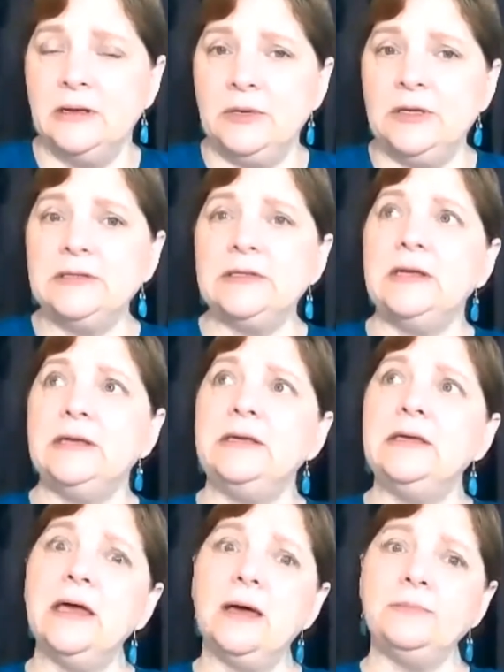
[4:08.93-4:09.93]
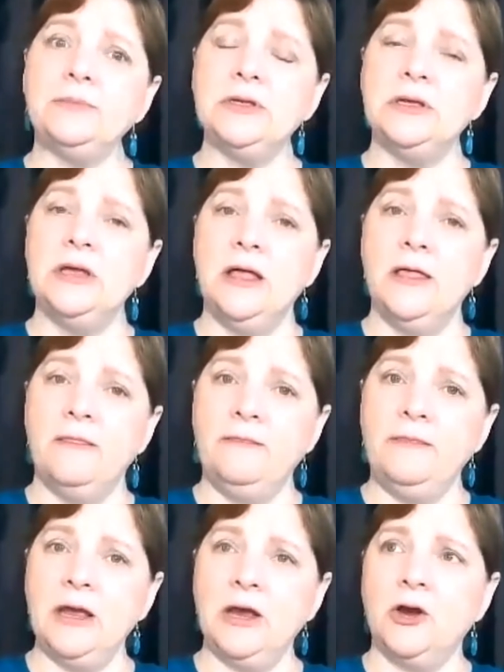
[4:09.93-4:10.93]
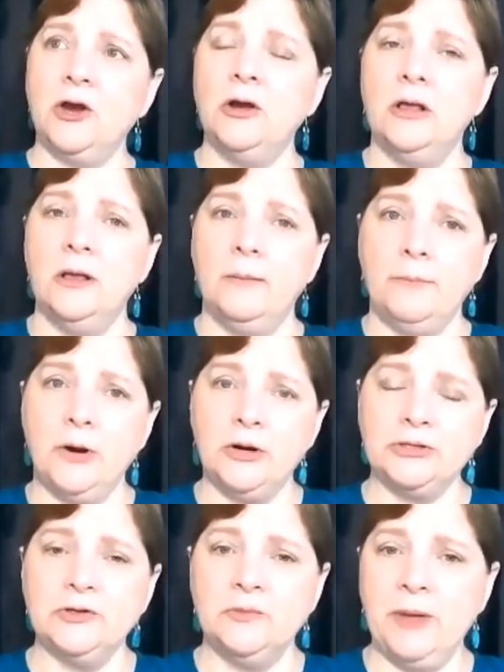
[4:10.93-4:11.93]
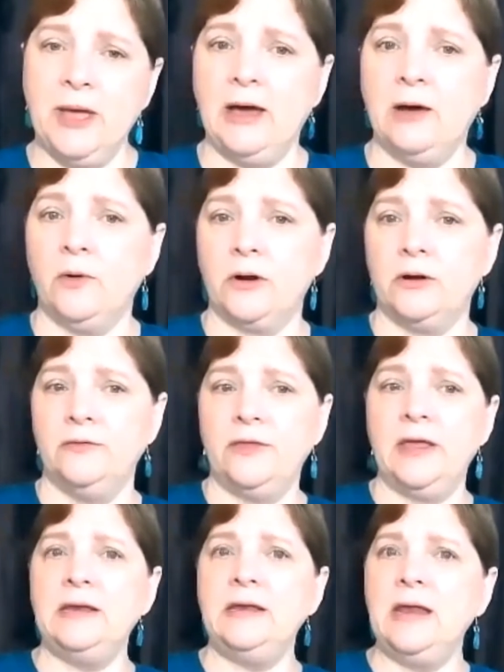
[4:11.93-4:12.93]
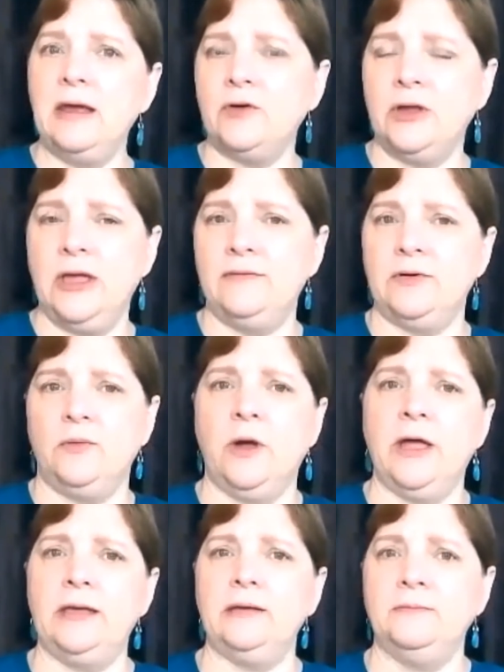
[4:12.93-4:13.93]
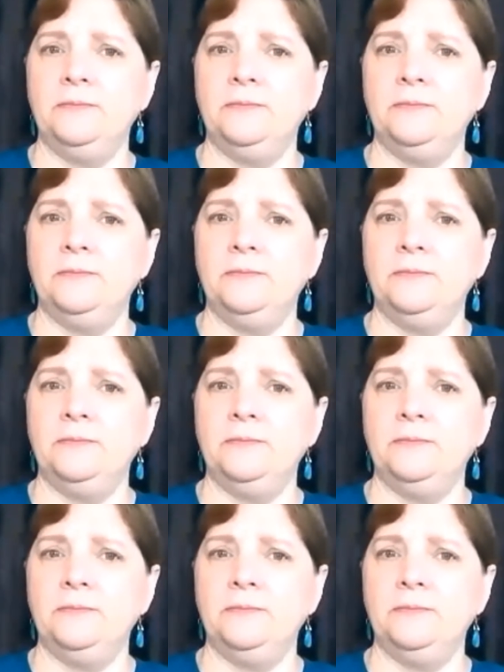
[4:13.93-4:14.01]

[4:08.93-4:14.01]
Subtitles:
because they kept their personal power. They never gave it away.